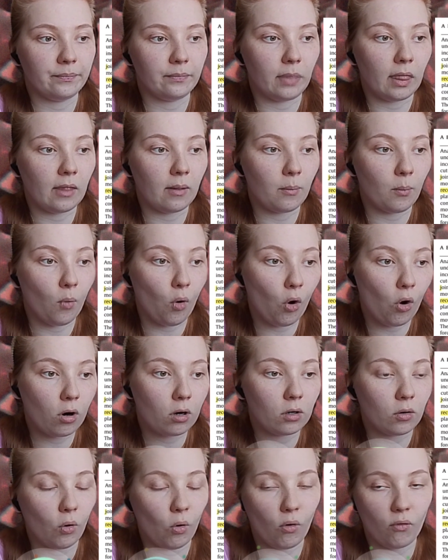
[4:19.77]

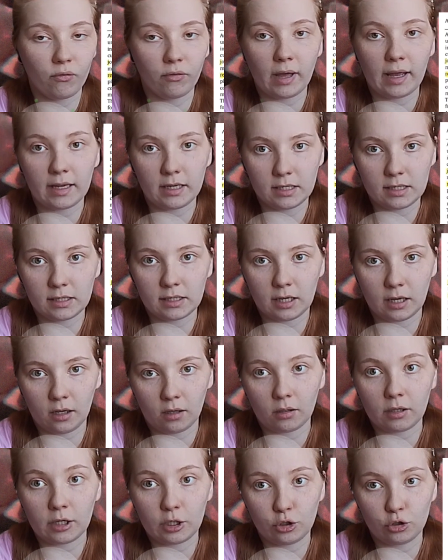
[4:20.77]
240
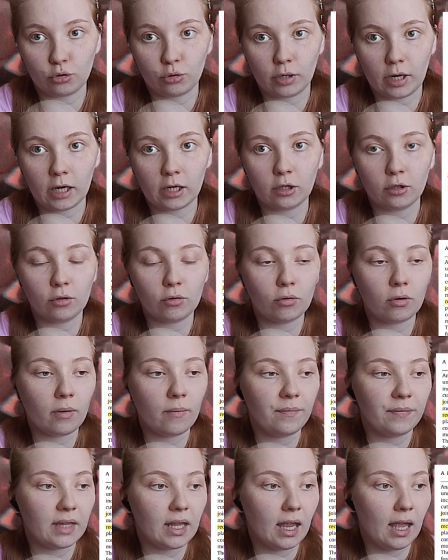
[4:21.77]
Hz cameras
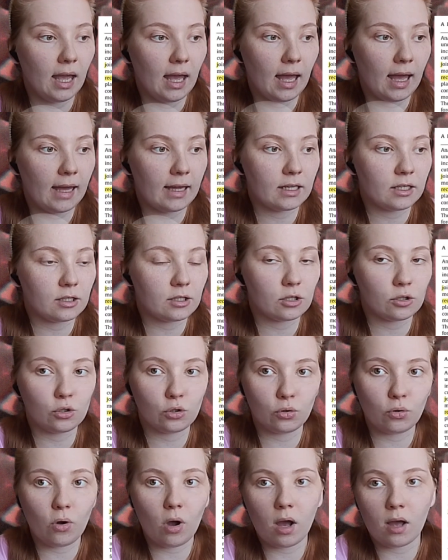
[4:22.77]
and the ground reaction
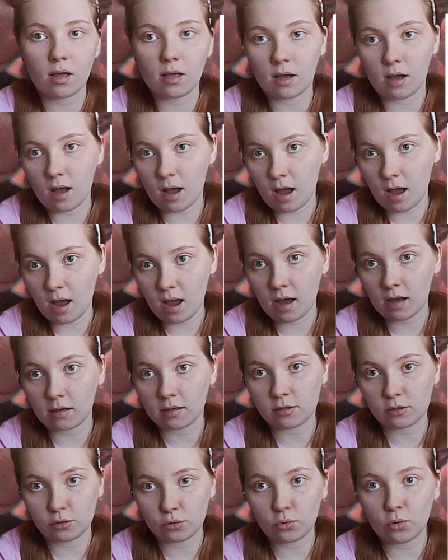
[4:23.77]
forces
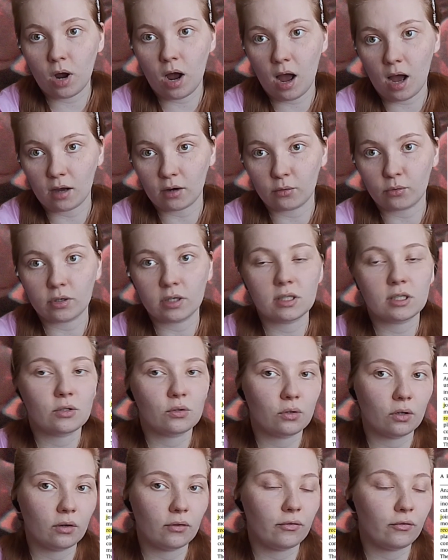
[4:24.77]
were recorded
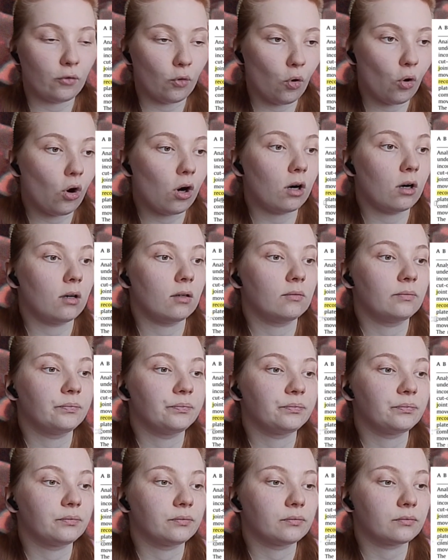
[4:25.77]
by a
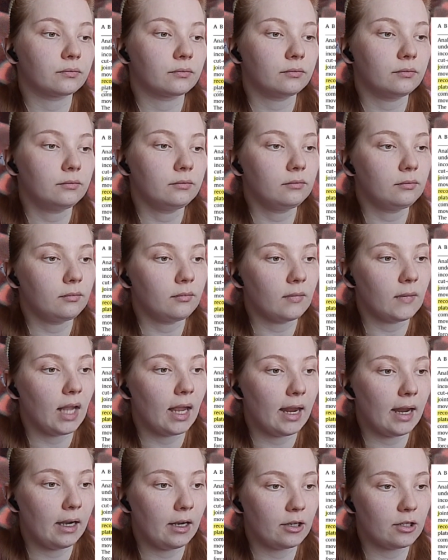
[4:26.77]

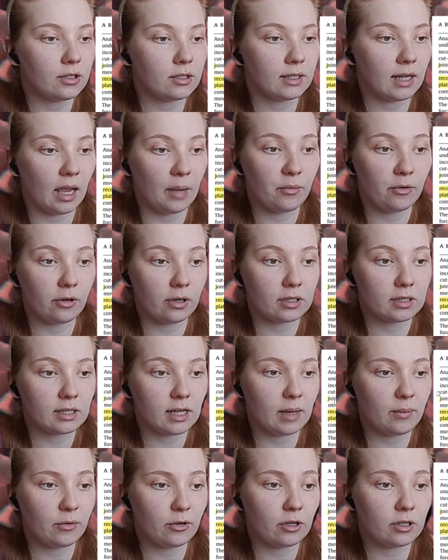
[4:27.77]
960 Hz
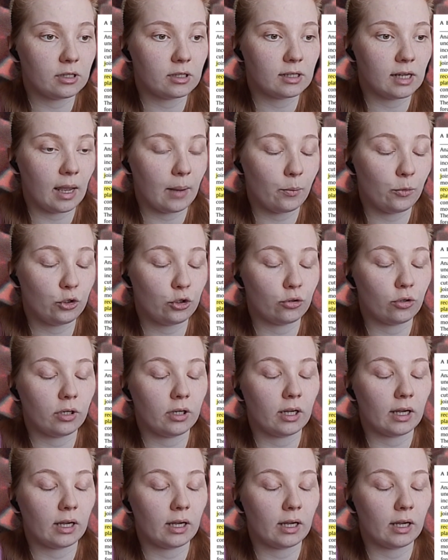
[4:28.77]
force plate.